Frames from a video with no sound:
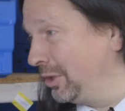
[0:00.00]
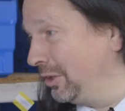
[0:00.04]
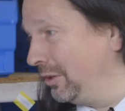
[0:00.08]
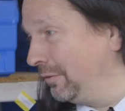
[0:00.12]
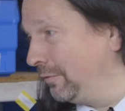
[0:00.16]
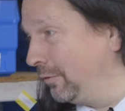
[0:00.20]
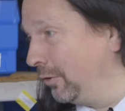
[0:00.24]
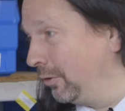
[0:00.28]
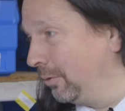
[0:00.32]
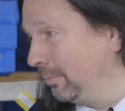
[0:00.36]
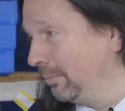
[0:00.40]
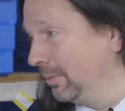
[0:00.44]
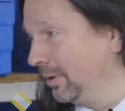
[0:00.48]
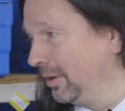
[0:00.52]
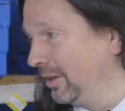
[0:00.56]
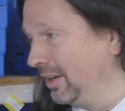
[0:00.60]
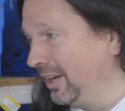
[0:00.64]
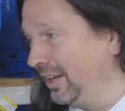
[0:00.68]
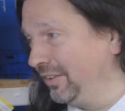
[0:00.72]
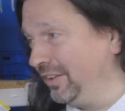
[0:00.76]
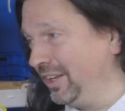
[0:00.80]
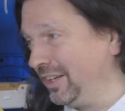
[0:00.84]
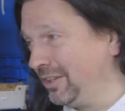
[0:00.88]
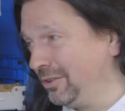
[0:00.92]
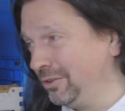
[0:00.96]
uniform
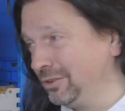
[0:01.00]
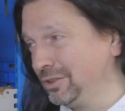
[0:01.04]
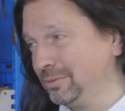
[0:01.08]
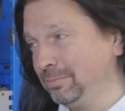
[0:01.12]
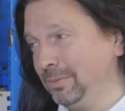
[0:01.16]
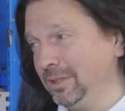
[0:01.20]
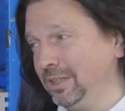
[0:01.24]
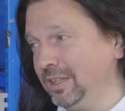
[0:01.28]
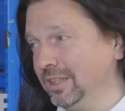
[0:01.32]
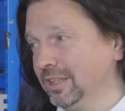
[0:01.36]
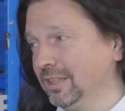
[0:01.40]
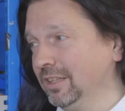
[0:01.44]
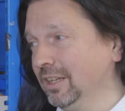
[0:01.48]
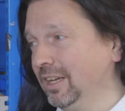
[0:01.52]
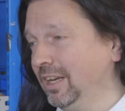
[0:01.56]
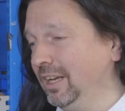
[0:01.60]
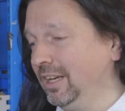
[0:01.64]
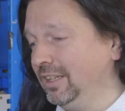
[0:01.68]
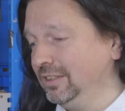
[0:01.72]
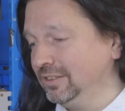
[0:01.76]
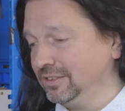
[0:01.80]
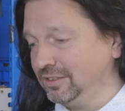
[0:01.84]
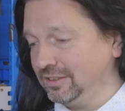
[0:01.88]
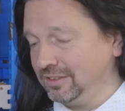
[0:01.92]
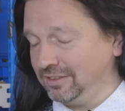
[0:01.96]
and that costs money,
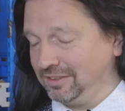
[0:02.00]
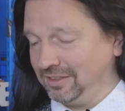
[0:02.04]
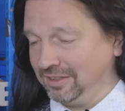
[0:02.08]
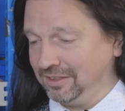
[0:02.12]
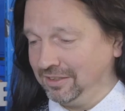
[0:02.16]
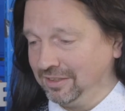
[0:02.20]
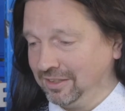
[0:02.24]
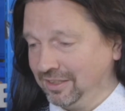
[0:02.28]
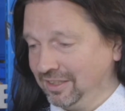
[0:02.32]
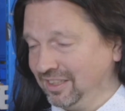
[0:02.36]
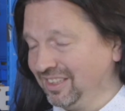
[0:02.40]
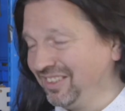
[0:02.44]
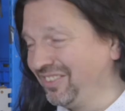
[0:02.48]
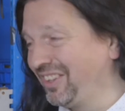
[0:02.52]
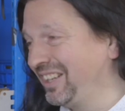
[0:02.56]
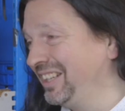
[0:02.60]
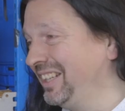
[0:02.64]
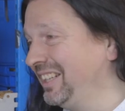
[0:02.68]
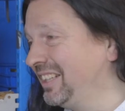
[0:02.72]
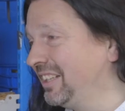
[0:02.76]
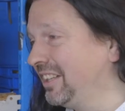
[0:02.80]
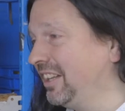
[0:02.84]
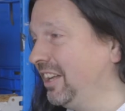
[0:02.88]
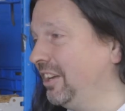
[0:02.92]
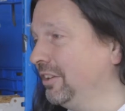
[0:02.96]
and they
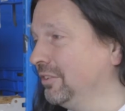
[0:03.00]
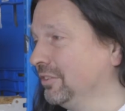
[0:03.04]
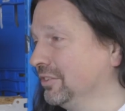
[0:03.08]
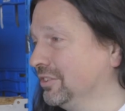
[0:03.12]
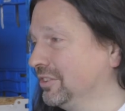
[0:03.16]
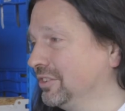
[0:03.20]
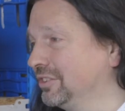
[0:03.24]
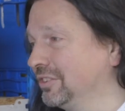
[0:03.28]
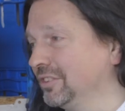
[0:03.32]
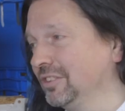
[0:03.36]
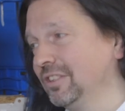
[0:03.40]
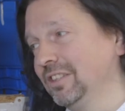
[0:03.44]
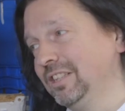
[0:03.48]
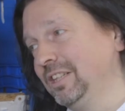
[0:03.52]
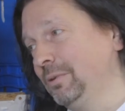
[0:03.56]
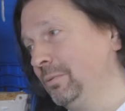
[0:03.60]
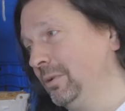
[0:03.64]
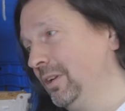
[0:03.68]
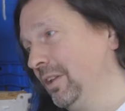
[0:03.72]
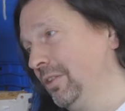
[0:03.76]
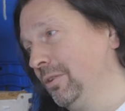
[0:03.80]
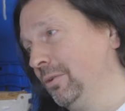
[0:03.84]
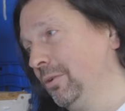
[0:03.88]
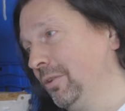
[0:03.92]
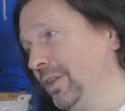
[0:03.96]
need clothes. You
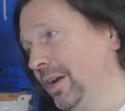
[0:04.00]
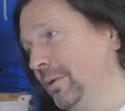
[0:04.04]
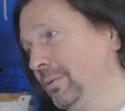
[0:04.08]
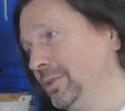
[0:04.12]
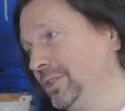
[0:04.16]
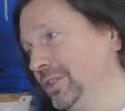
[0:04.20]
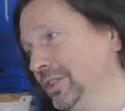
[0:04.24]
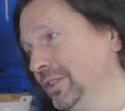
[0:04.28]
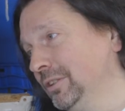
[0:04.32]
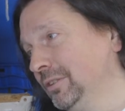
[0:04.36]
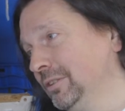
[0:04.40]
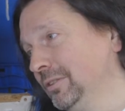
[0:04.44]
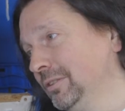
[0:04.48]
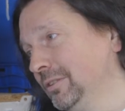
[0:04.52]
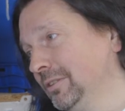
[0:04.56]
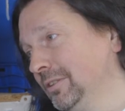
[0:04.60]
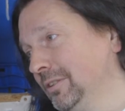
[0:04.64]
wouldn't have thought that, would you?